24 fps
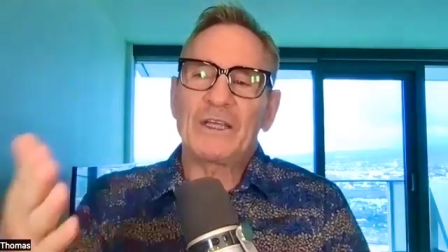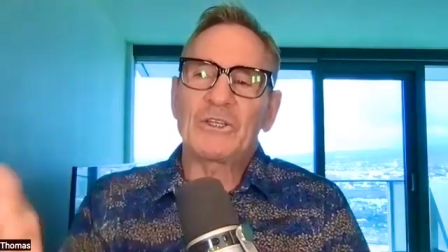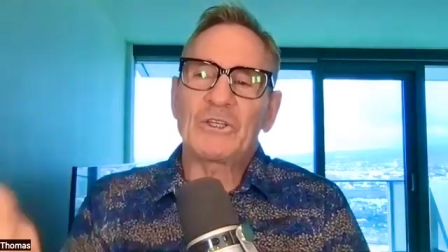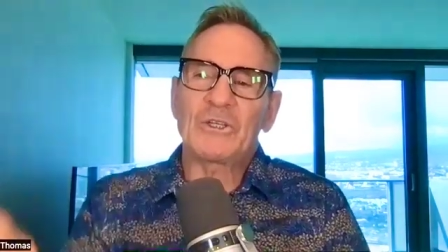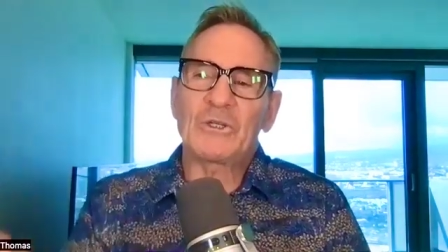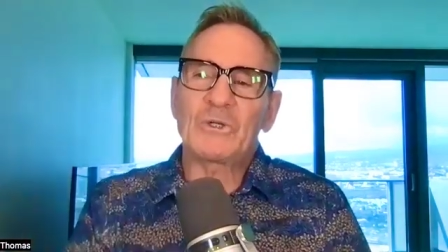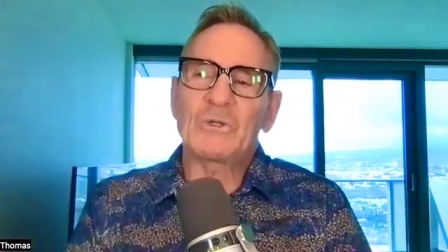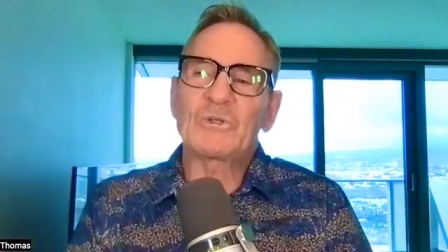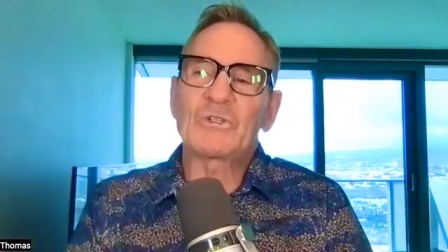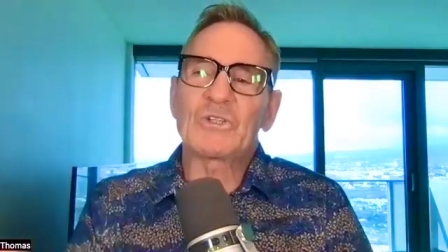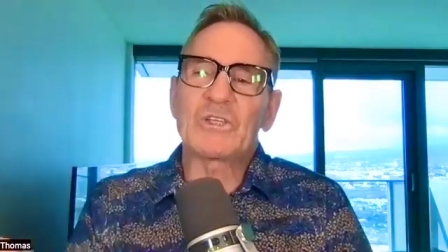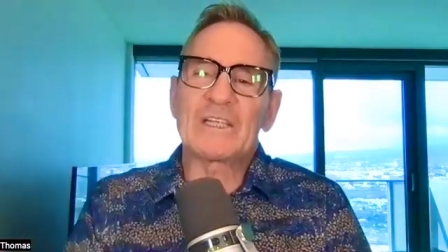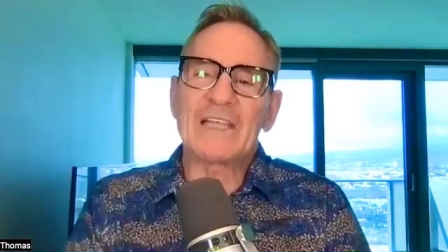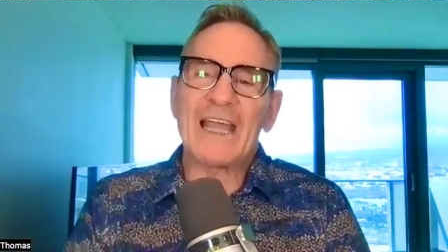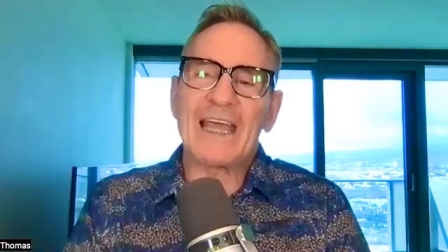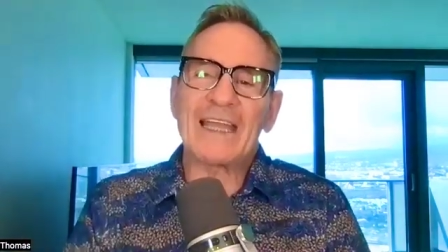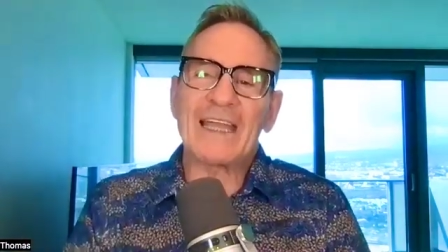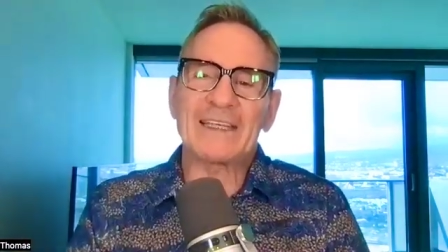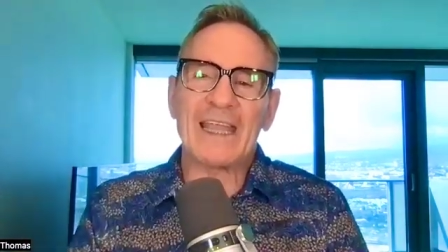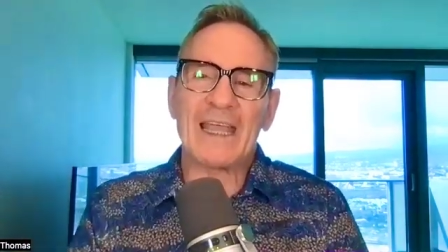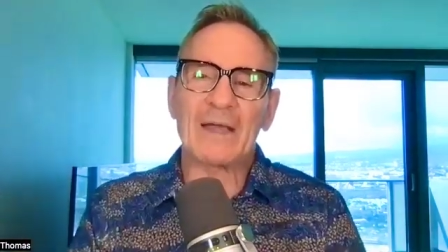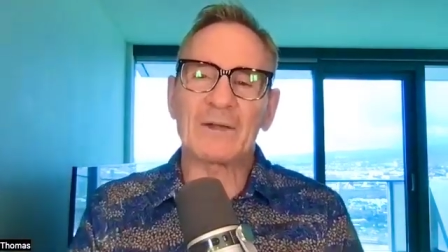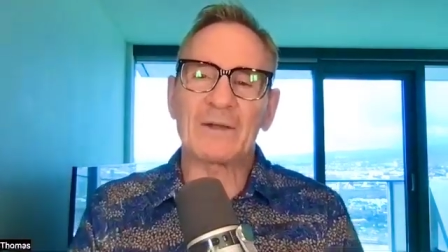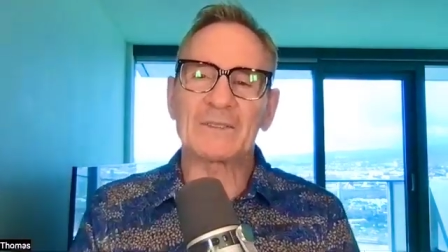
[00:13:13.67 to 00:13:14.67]
a huge
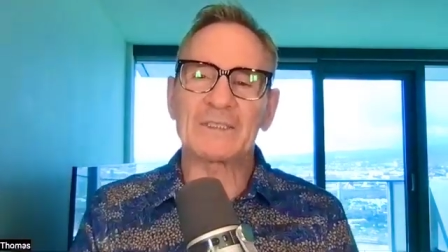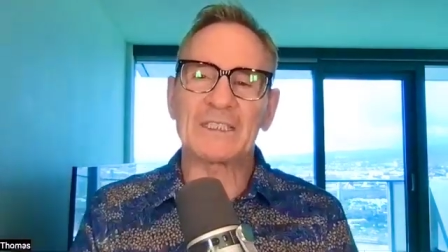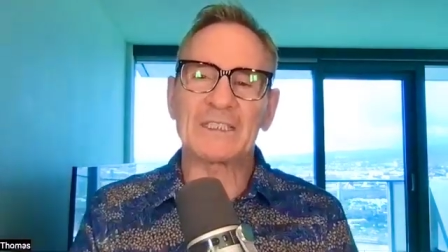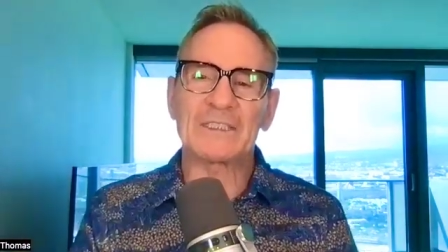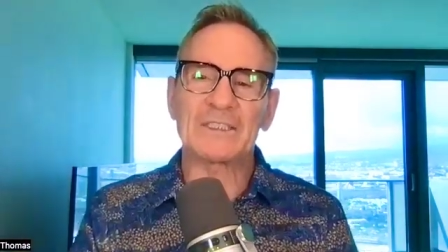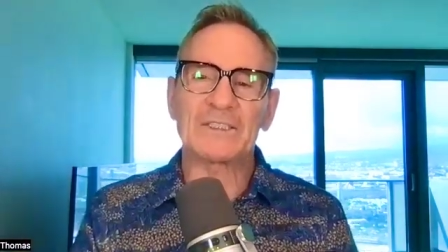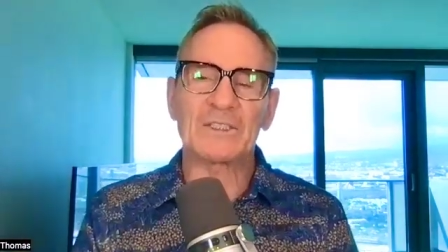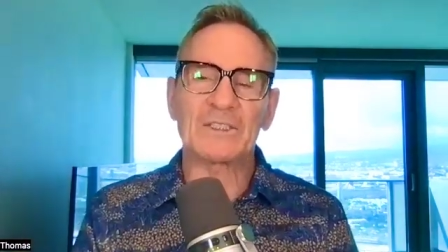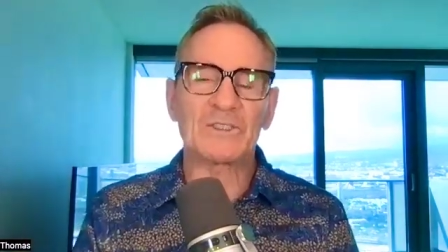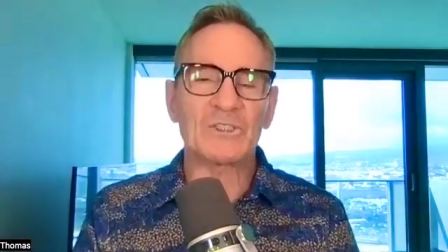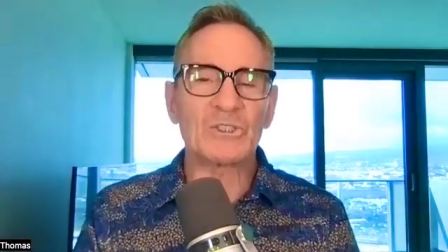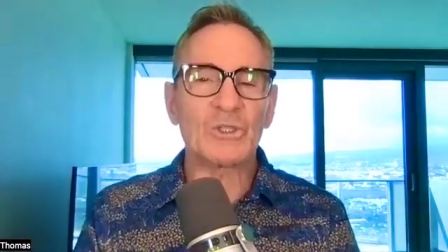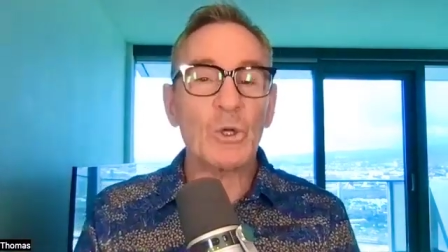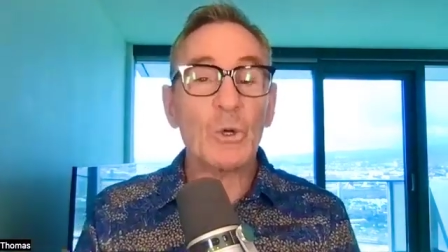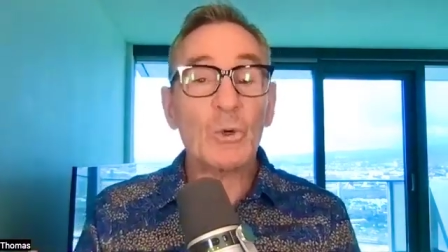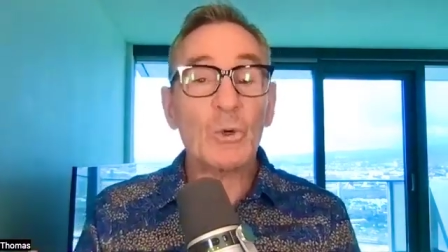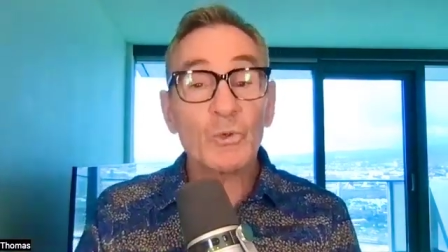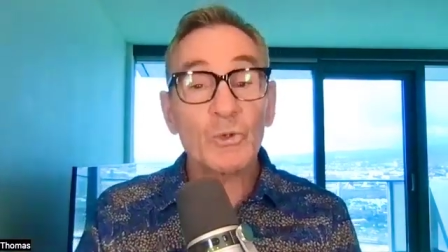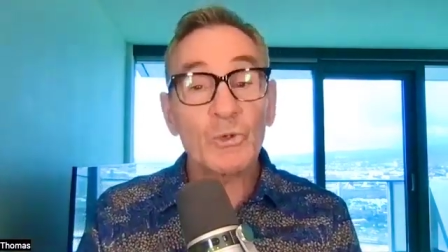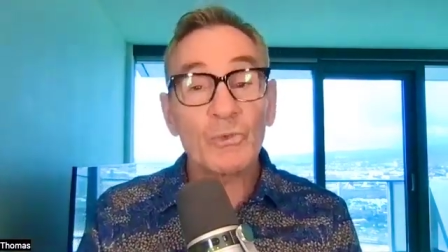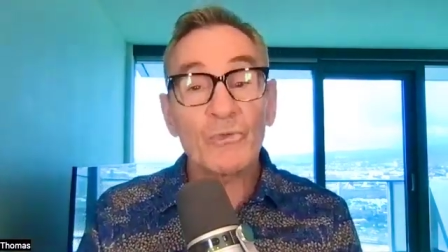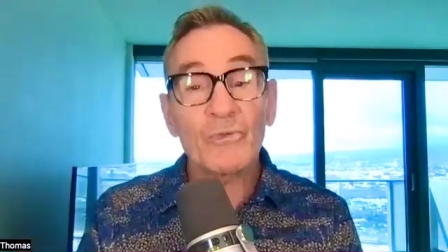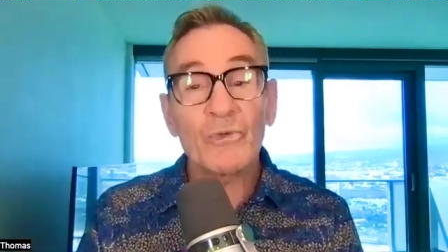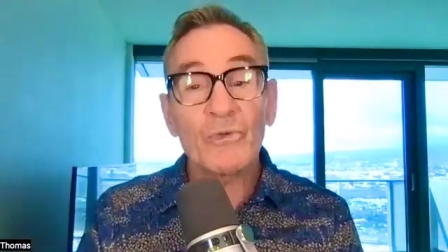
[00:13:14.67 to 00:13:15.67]
letdown since there's no
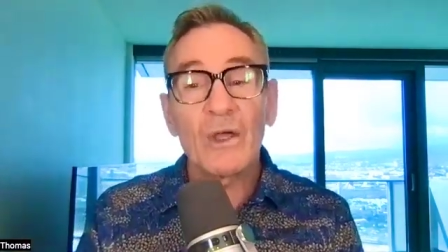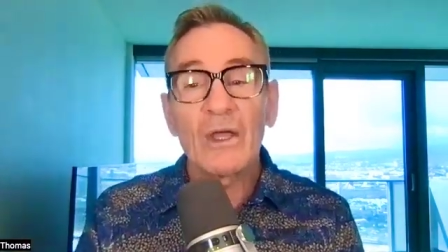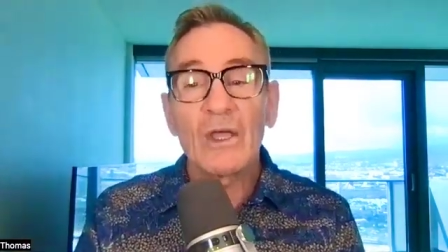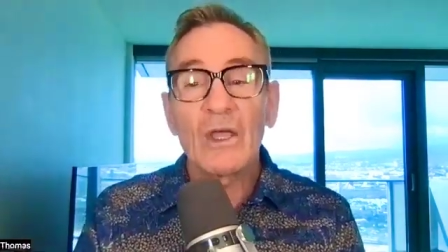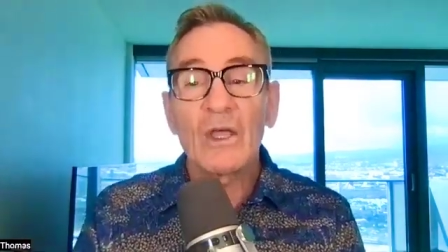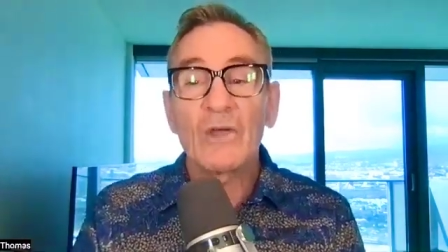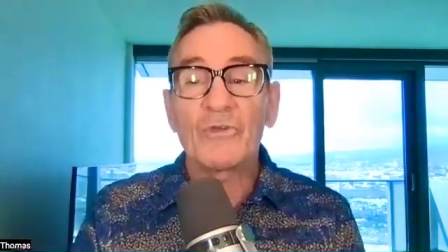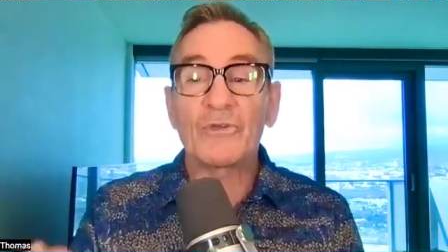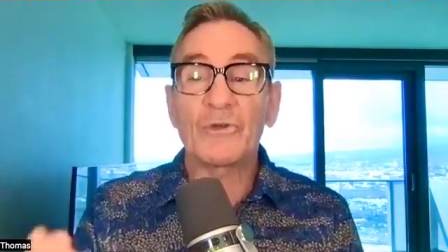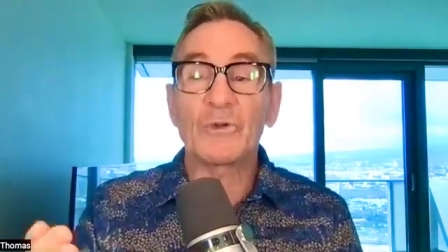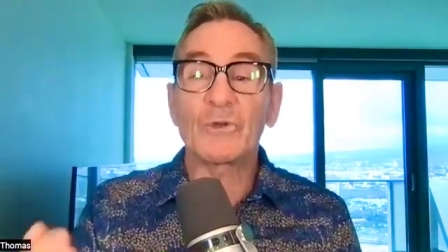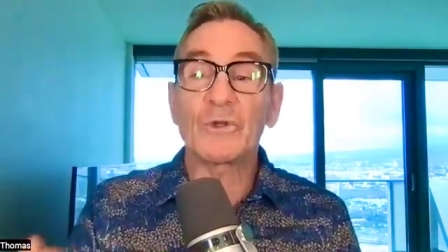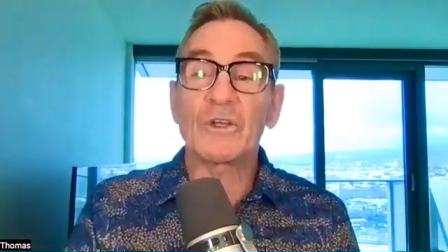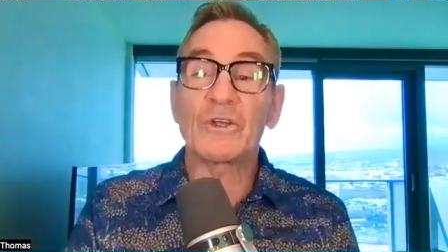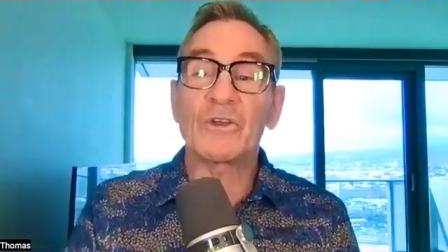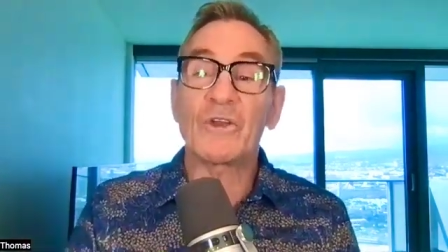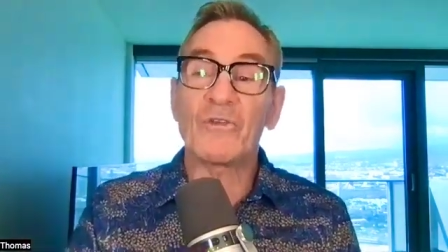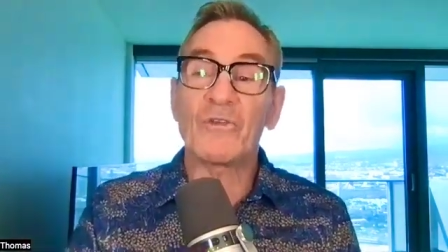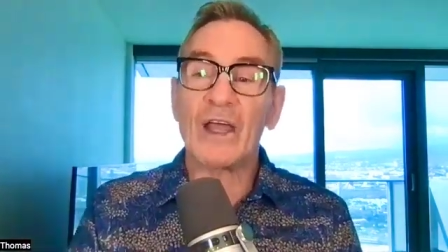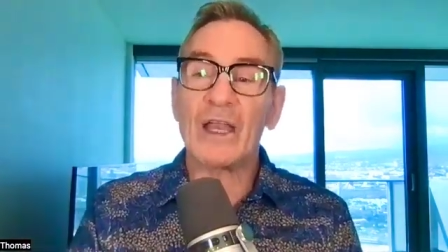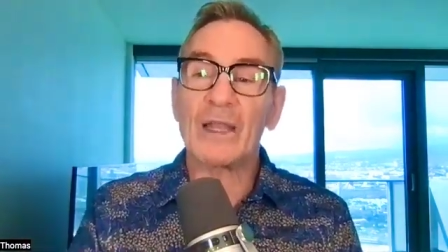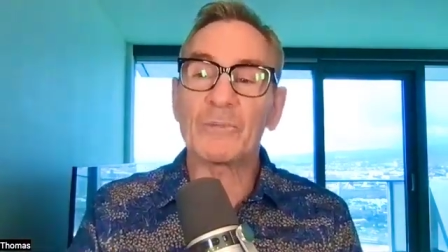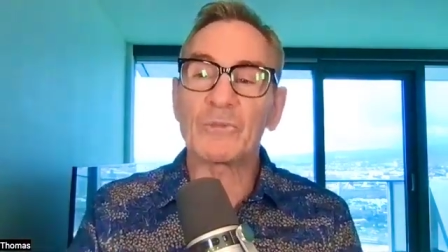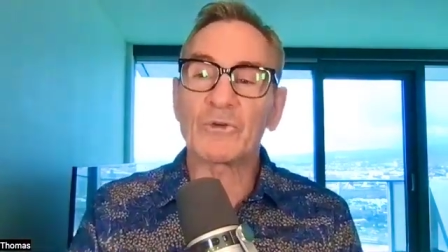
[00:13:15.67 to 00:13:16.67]
room for you to
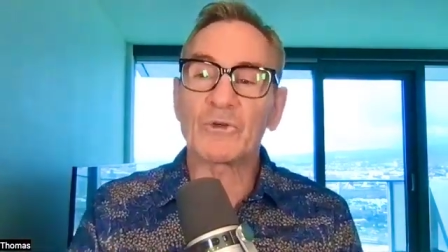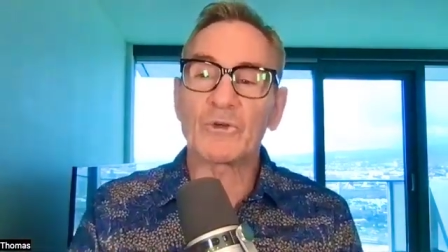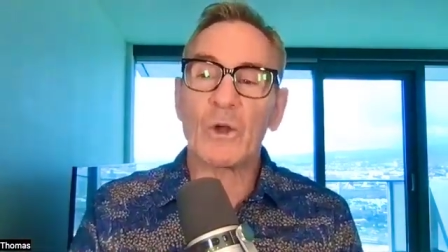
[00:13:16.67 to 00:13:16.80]
develop,